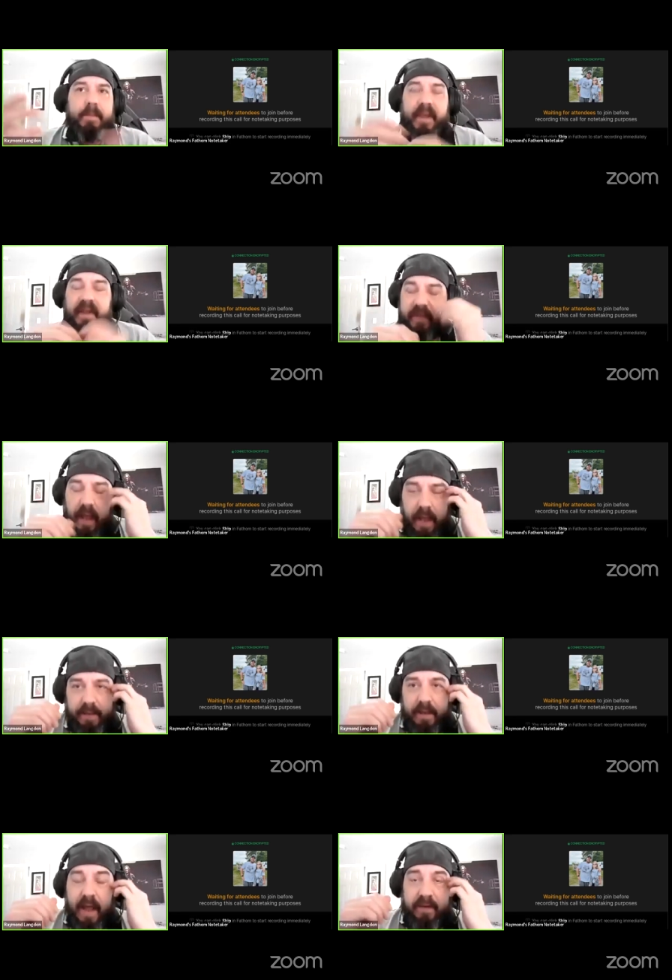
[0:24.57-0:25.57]
based
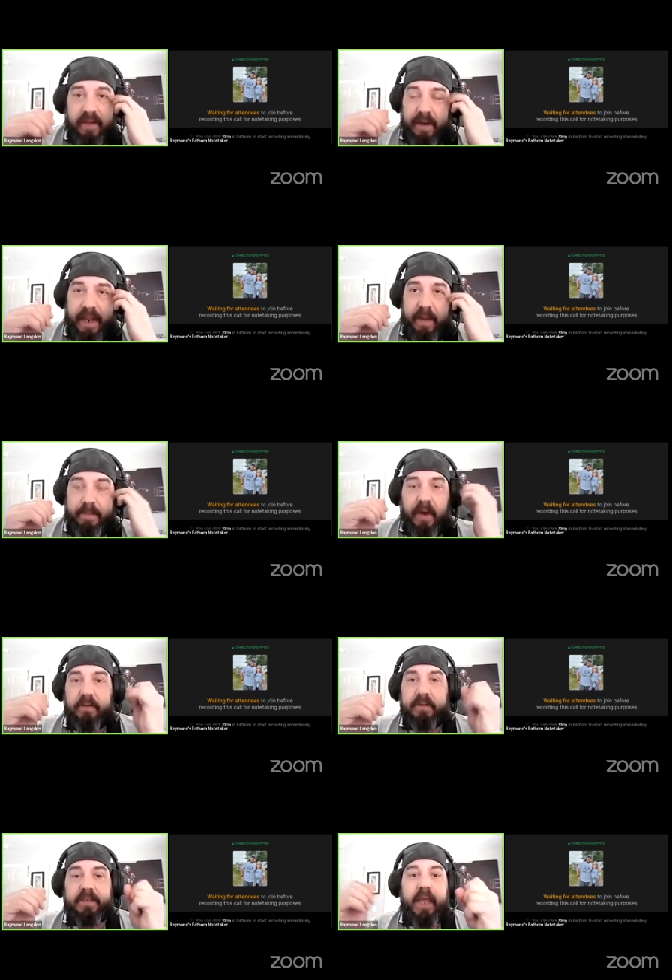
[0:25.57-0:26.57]
on content and
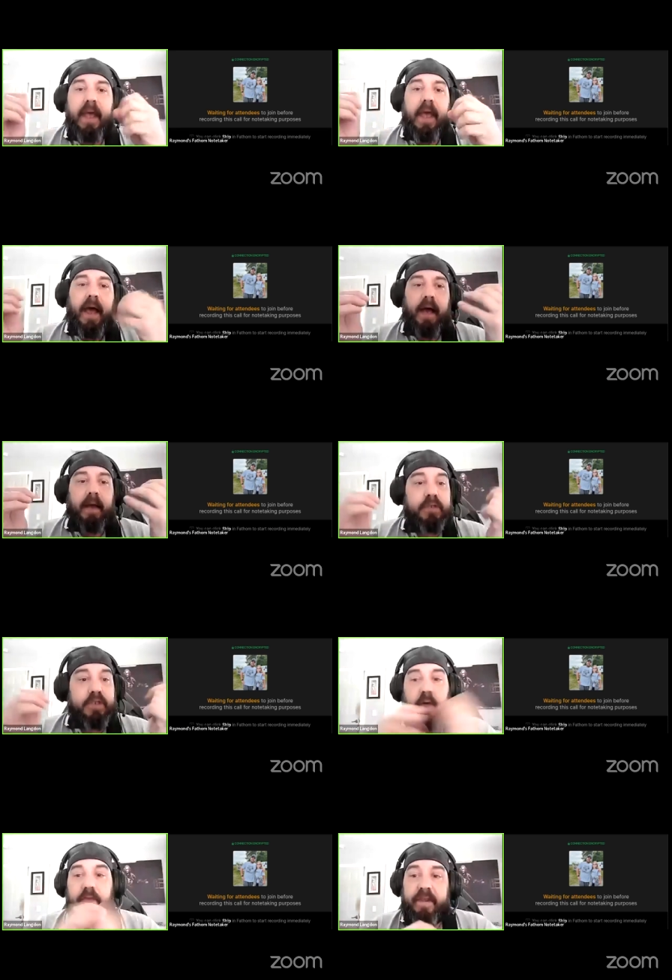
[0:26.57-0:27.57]
posts. Um,
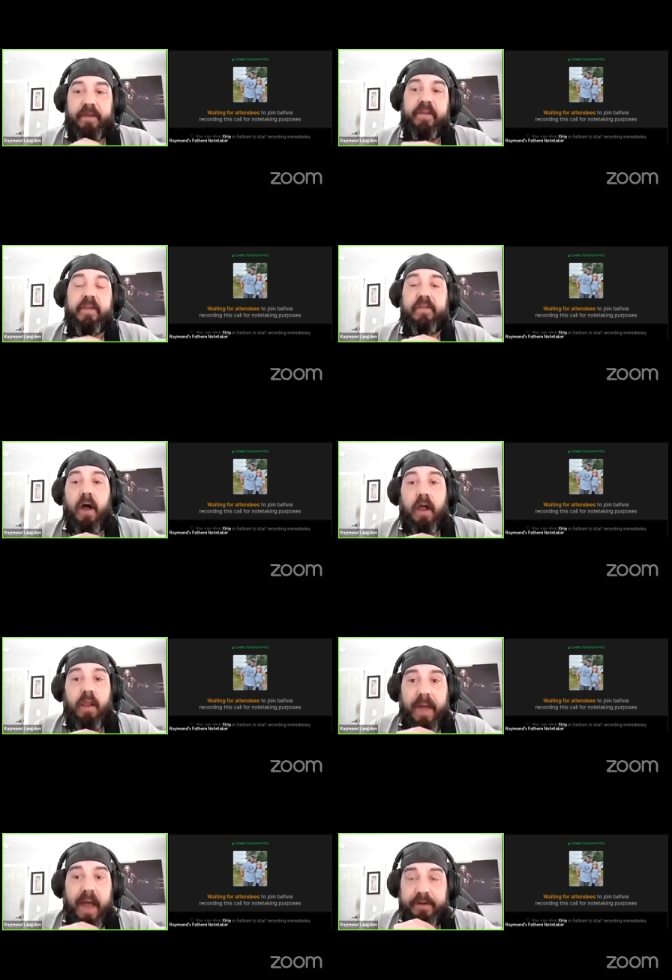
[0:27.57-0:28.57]
so this is all
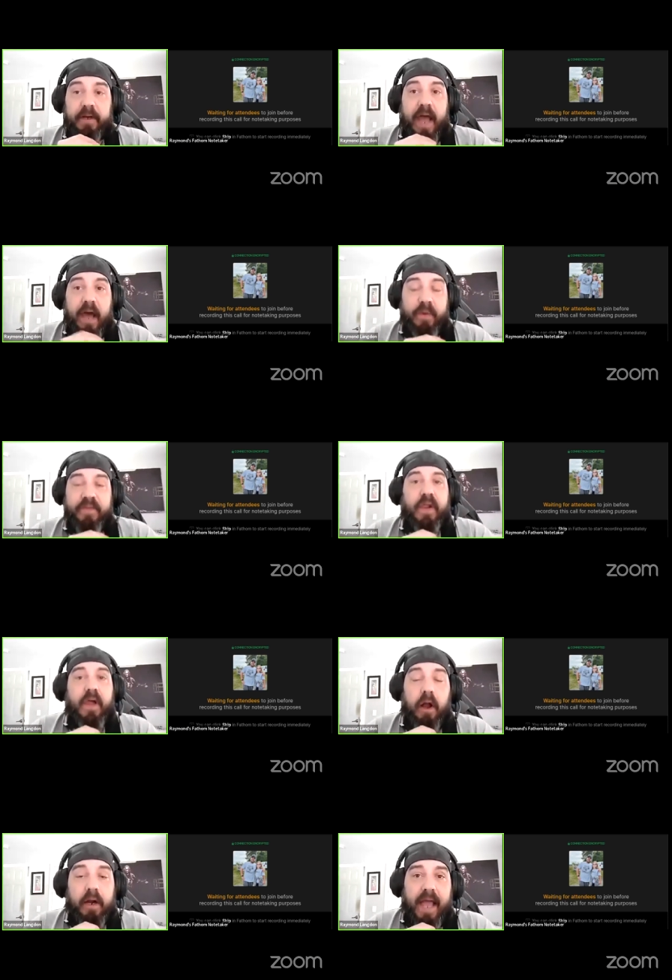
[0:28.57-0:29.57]
about, you know, how we fill
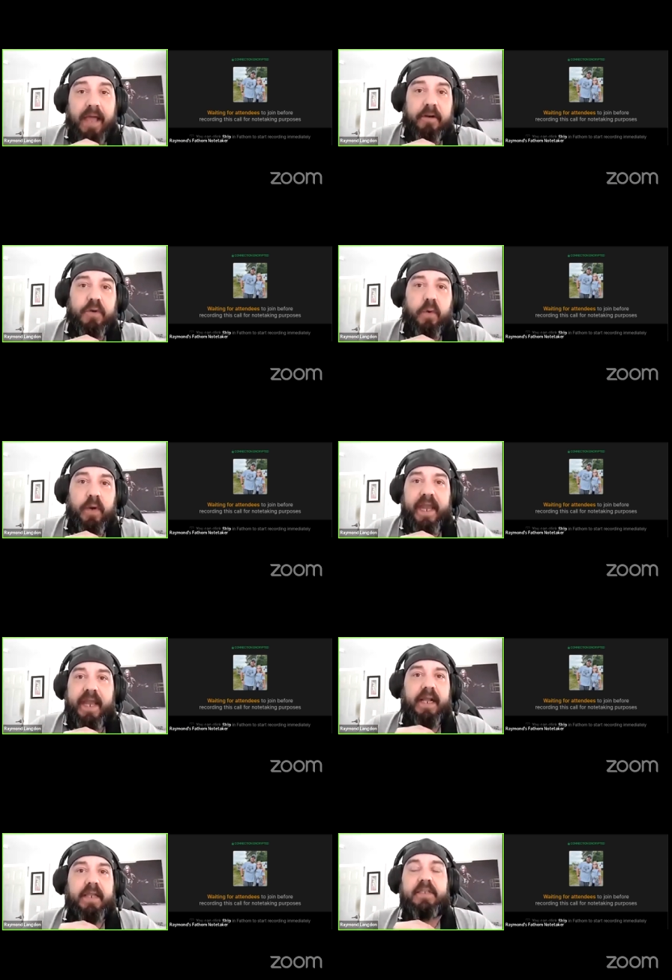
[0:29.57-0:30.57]
our calendars
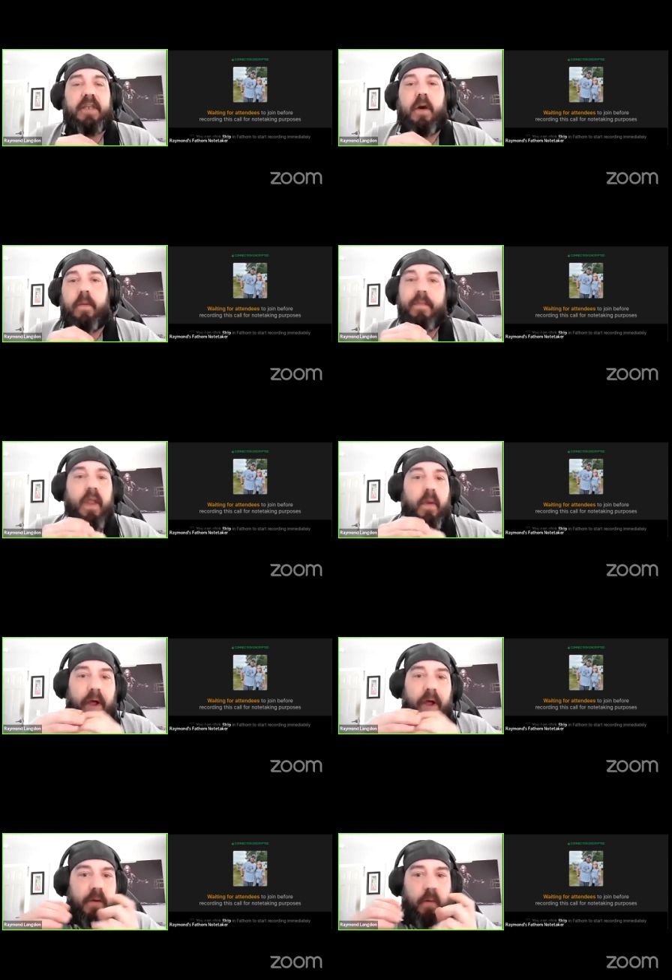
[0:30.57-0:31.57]
organically. So
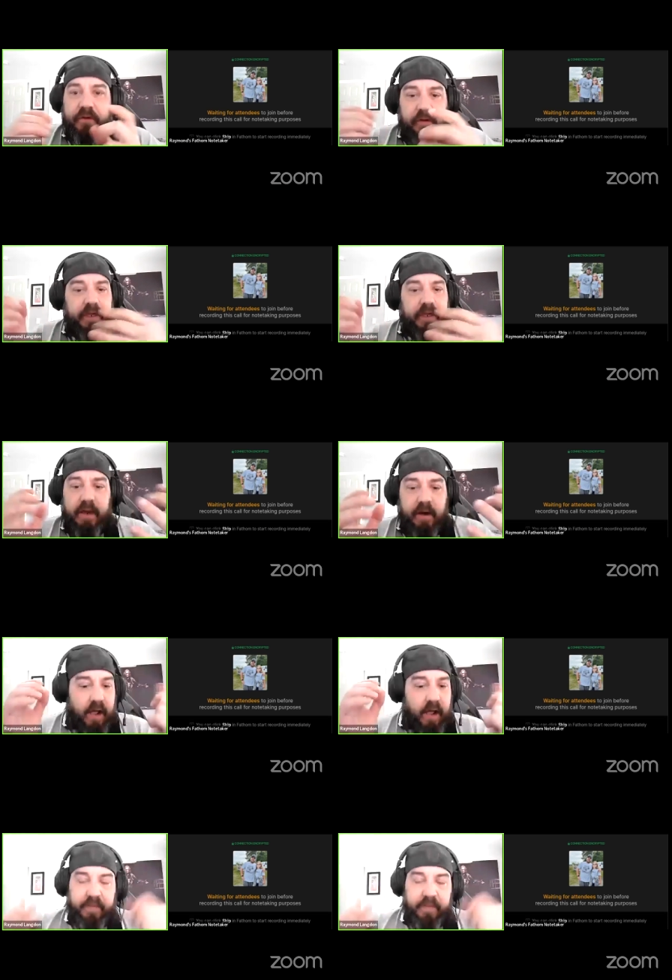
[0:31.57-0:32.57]
whether you're watching here
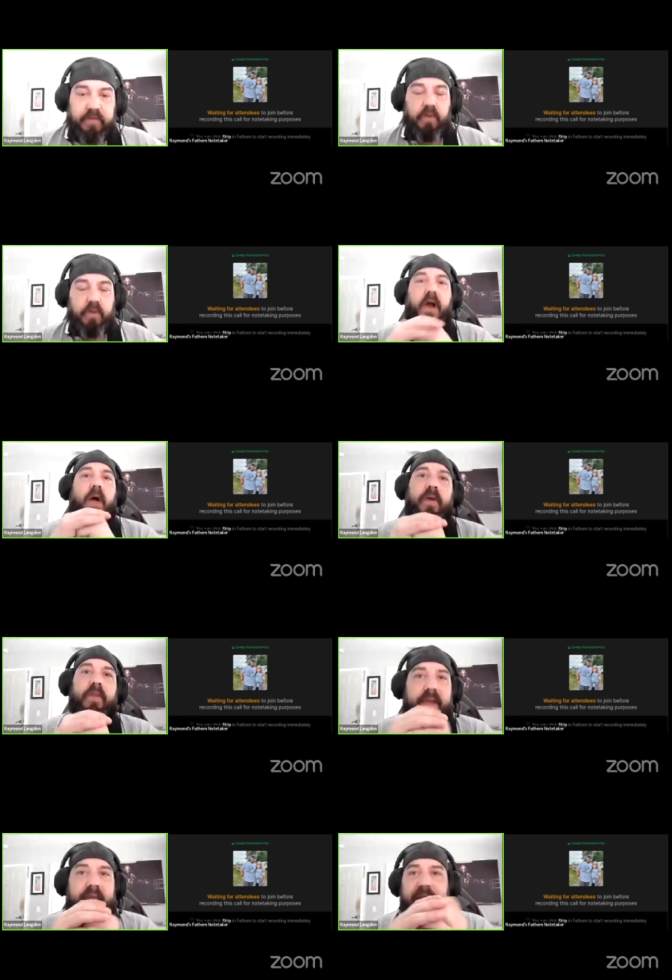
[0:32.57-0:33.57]
on this Zoom call
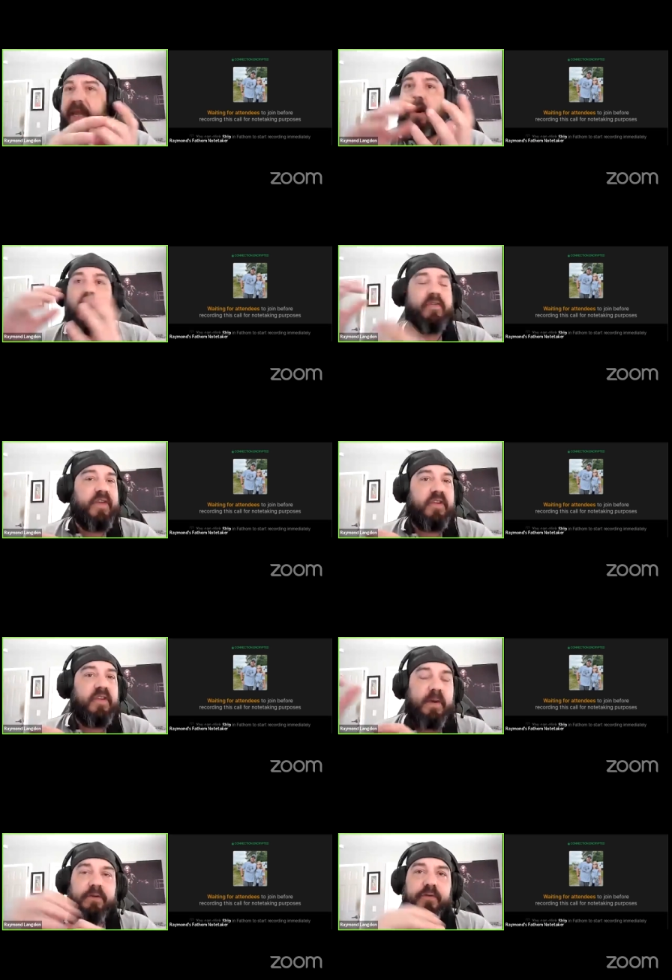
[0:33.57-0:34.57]
with me, in our
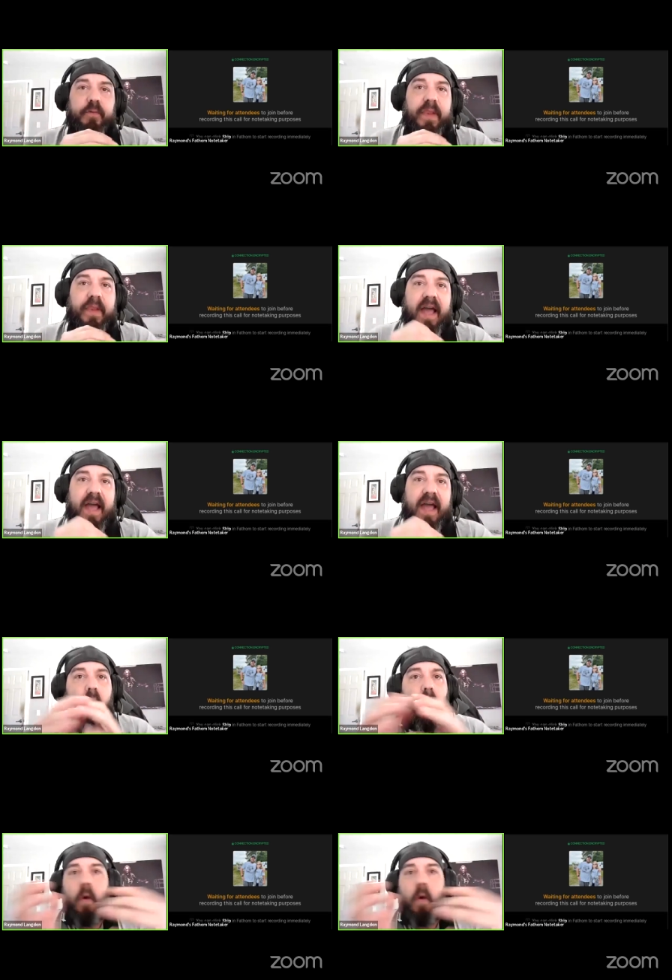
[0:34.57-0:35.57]
Facebook group live,
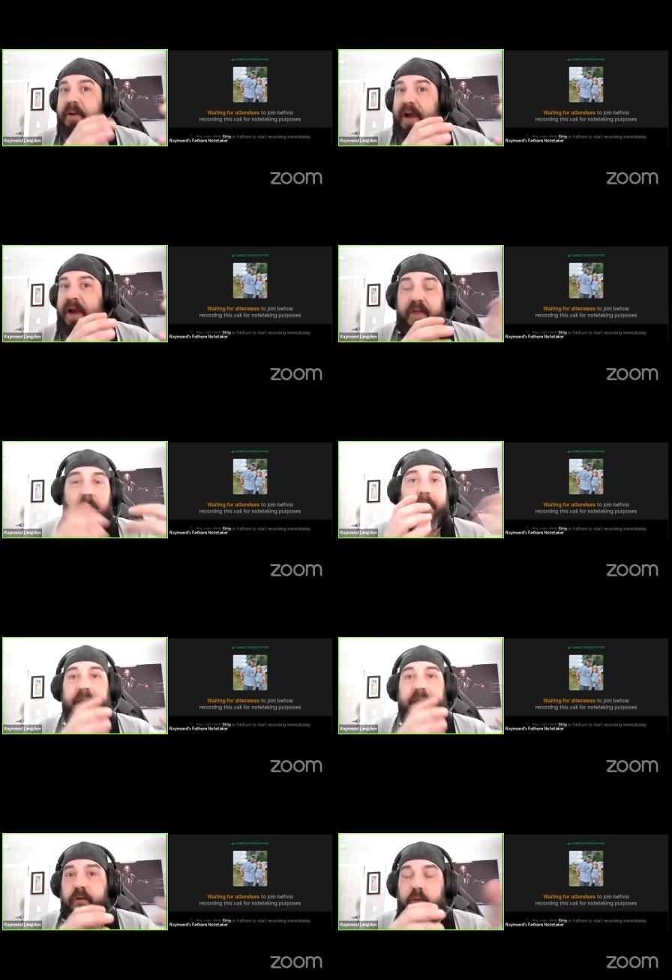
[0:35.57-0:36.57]
or perhaps on my
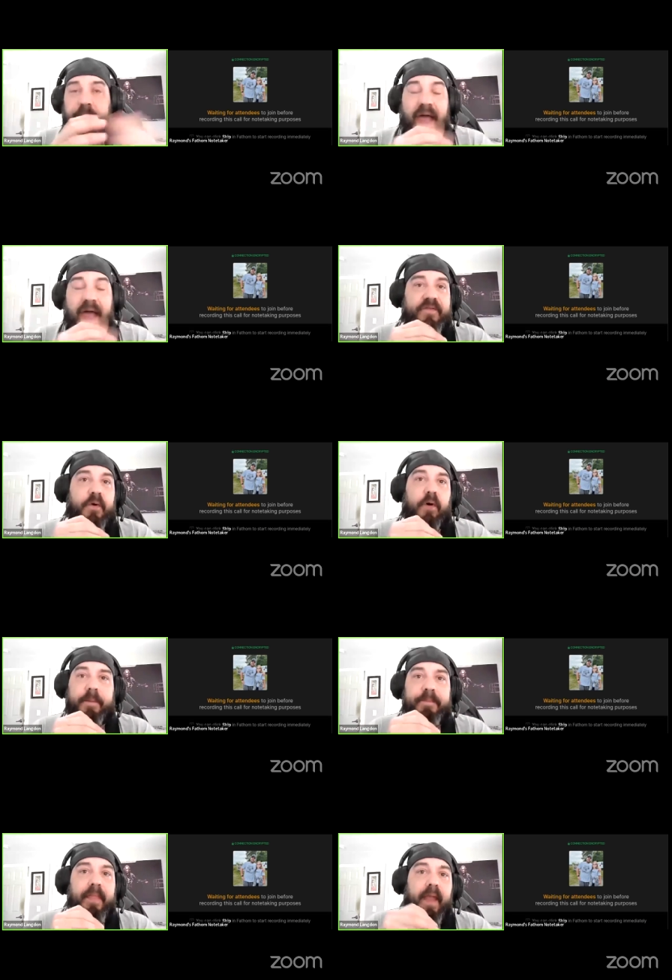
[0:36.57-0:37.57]
YouTube platform.